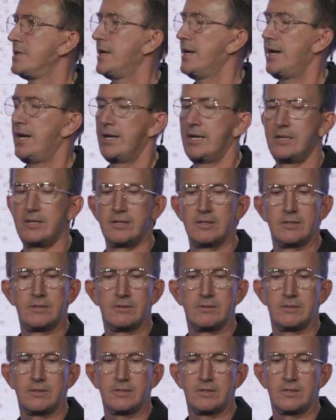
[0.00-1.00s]

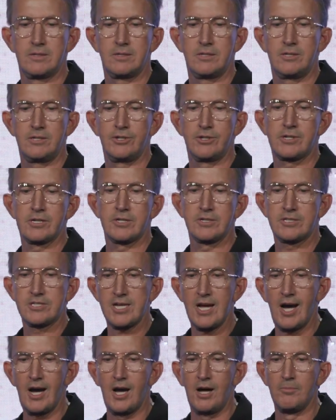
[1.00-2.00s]
And you can
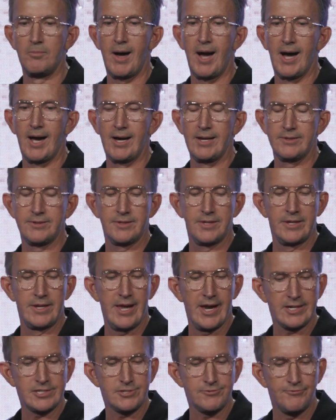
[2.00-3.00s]
tell by the
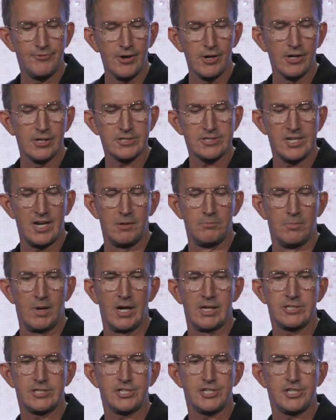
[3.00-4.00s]
next verse how
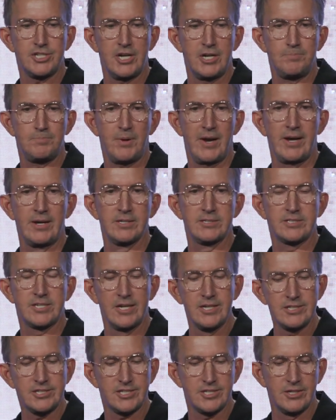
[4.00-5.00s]
much she paid
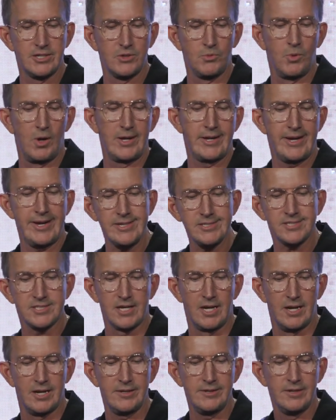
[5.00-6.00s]
attention to what he
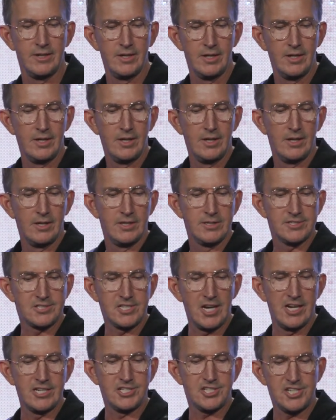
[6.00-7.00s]
said. It
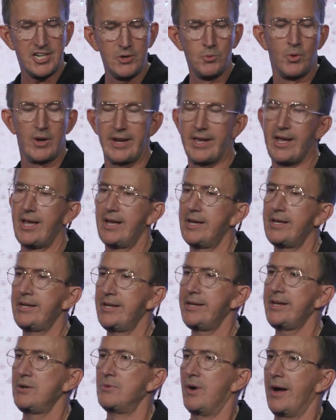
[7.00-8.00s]
says she went ahead
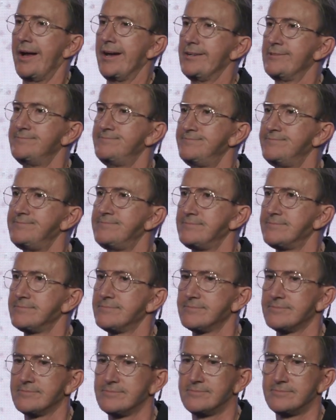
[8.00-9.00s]
anyway.
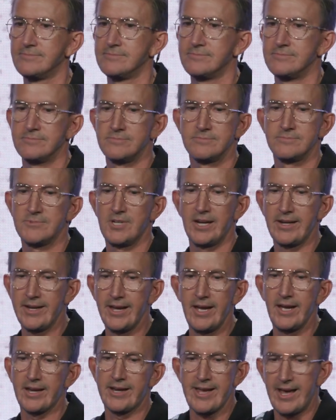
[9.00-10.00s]

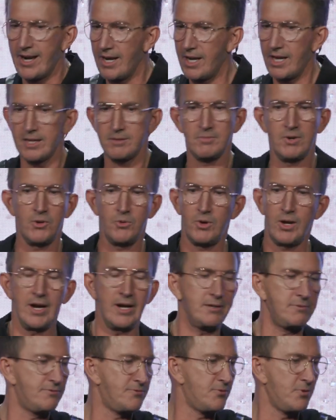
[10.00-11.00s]
Again, kind of like my
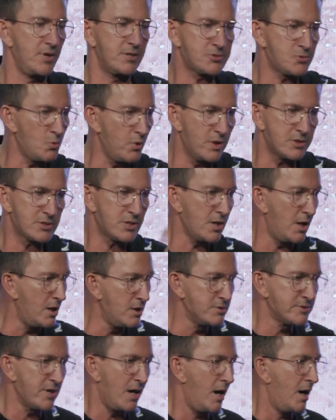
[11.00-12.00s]
wife, that's what
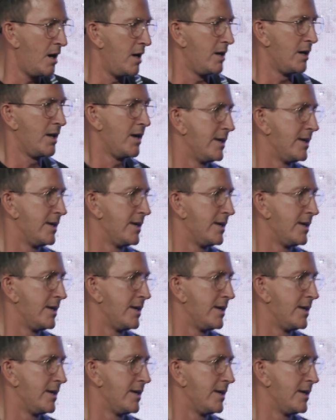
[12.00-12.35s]
goes on.